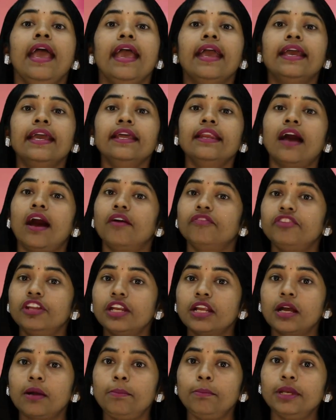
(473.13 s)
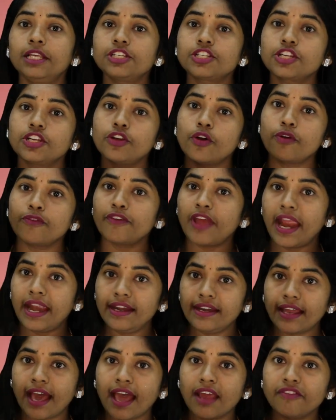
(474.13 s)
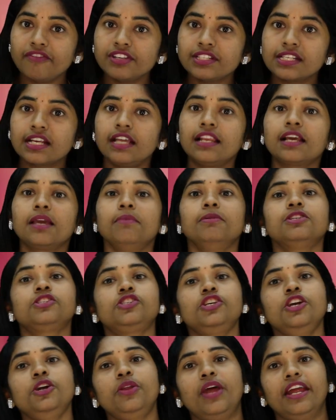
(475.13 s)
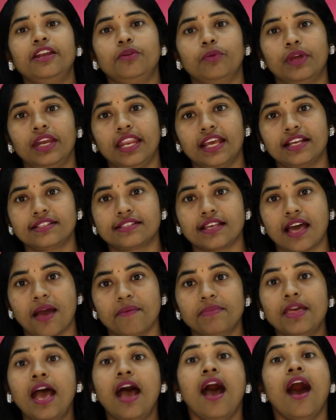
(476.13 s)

Again, after a completion of entire physical chemistry, you write one exam.